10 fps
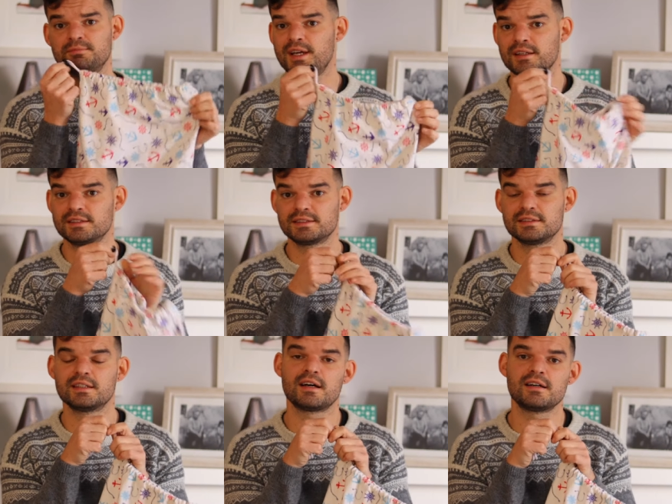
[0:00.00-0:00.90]
bags
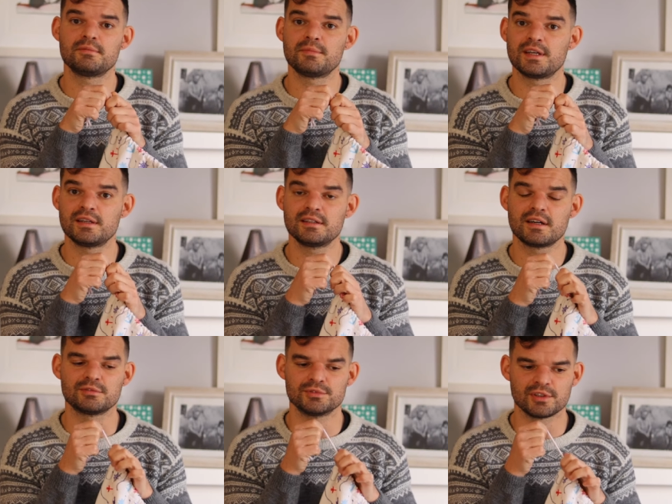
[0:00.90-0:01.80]
that I made
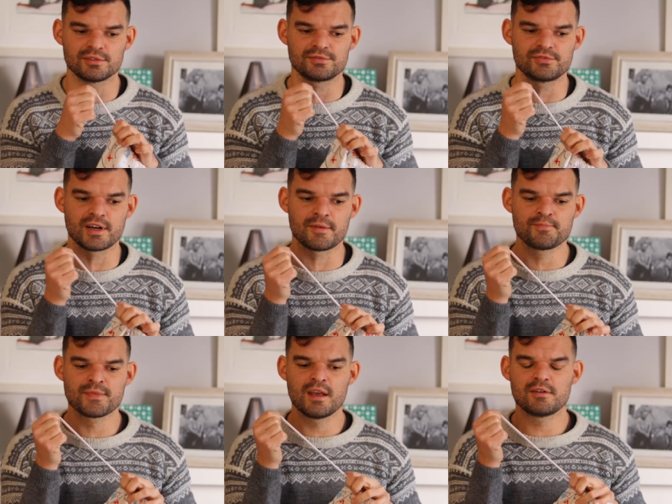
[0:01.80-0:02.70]
out of uh,
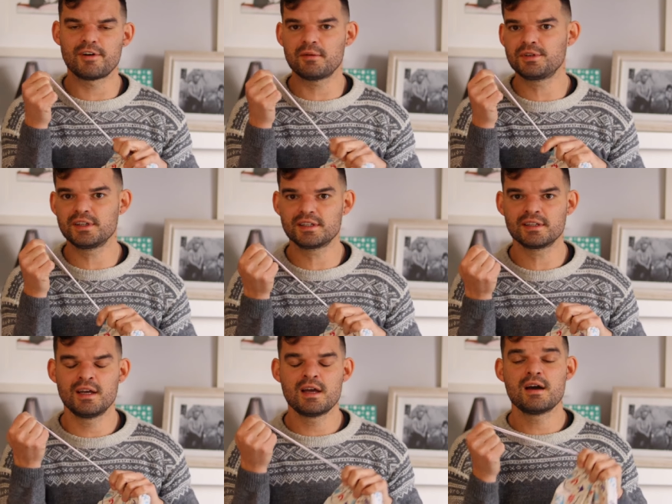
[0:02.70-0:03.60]
fabric
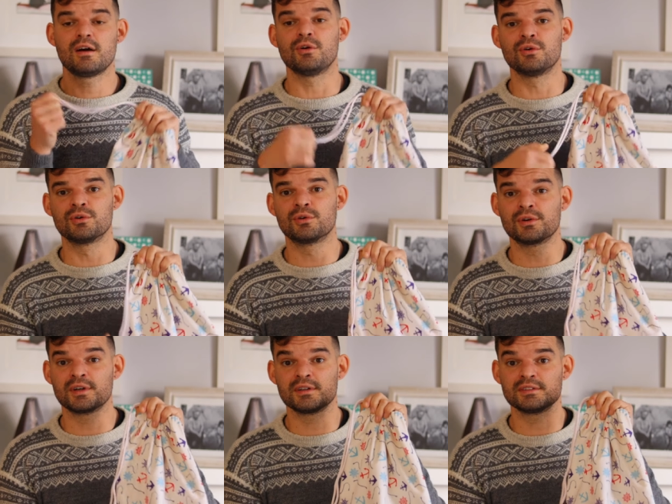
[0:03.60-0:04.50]

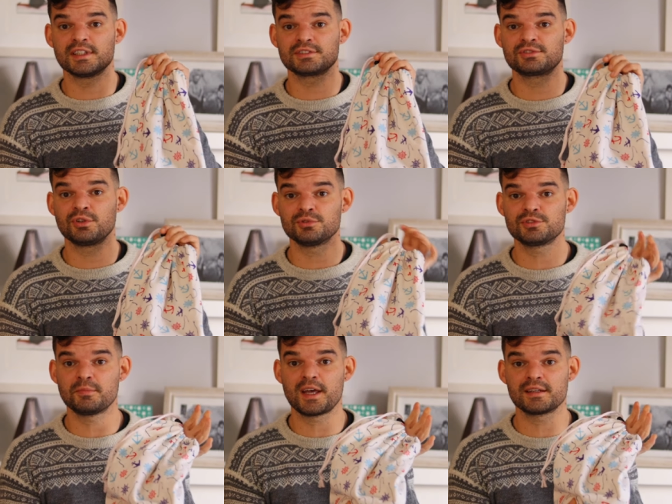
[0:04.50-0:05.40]
or just
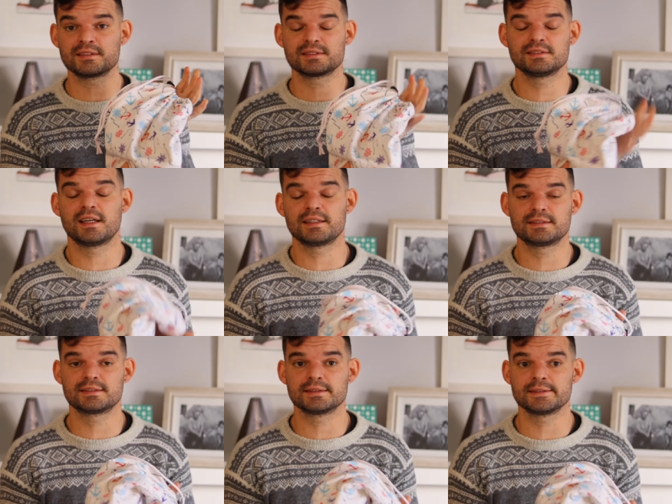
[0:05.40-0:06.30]
tote bags
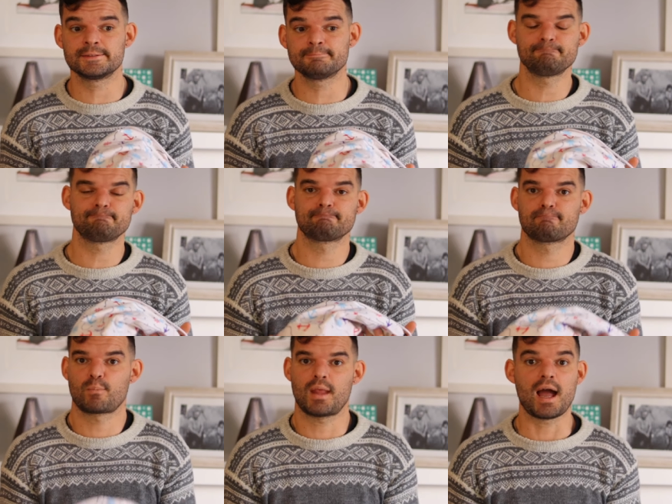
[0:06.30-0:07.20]
that um,
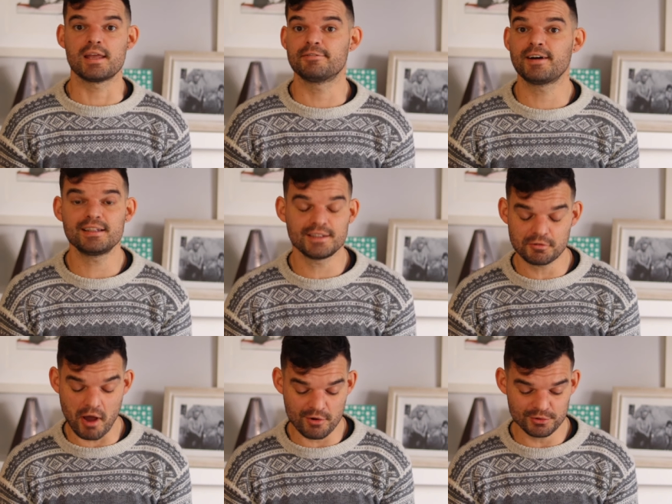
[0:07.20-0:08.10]
I find
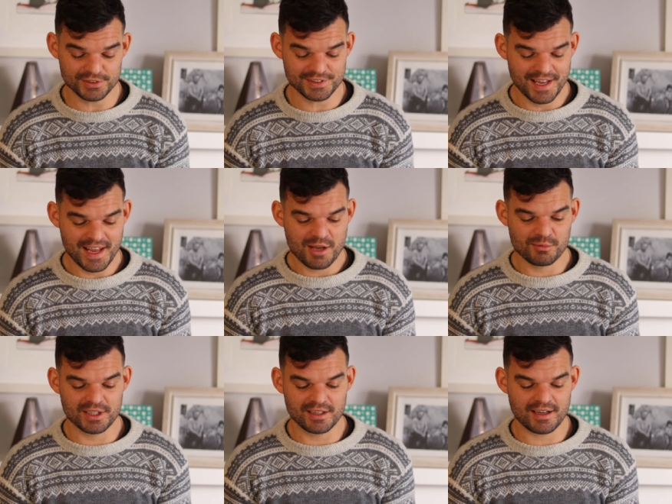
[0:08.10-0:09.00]
around.
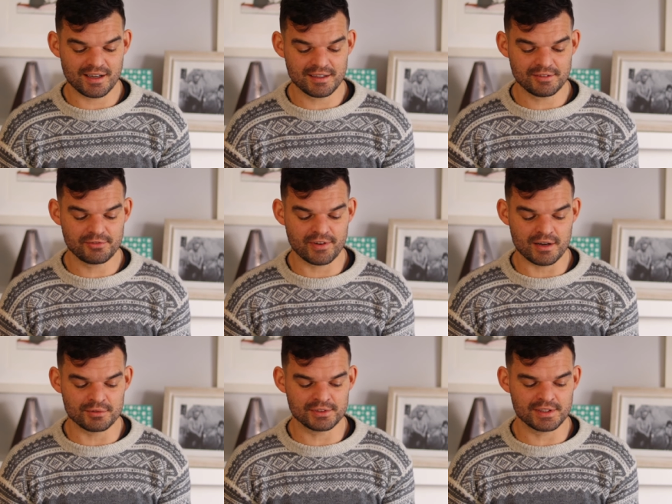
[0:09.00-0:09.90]
But I
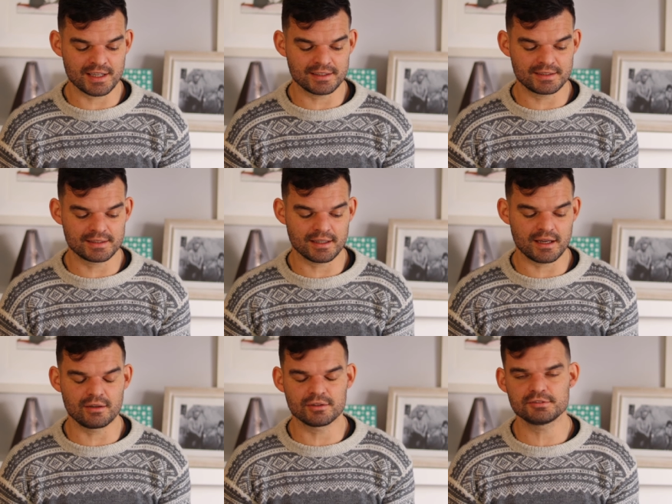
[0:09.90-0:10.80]
found that uh, a
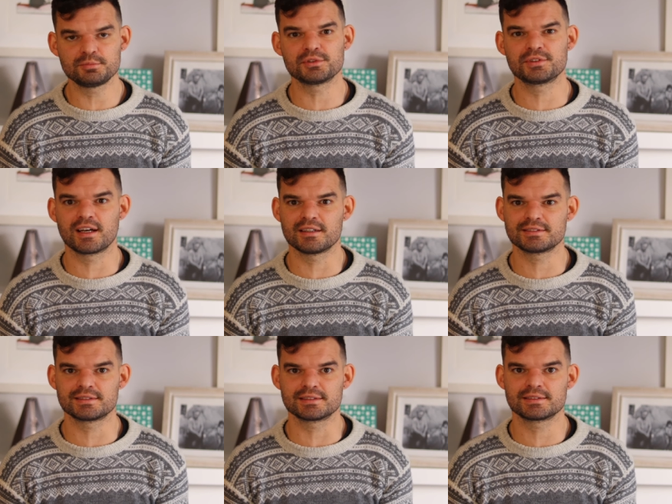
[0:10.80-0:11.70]
lot of
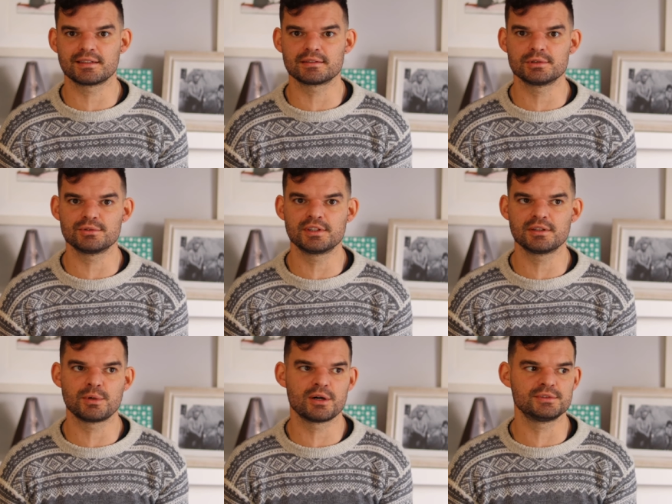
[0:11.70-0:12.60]
podcasters are talking
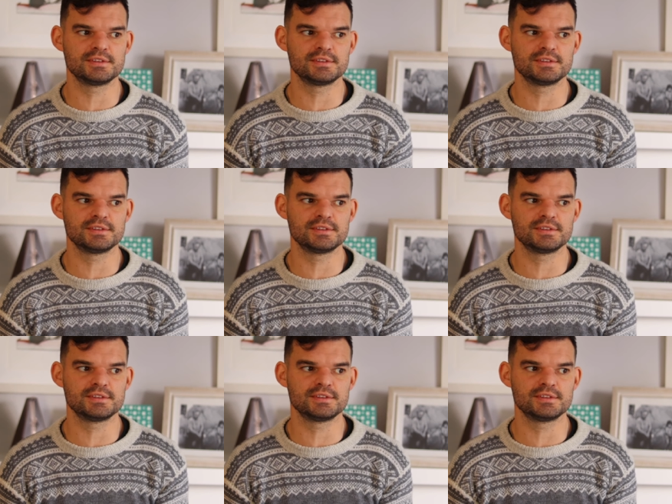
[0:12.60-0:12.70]
about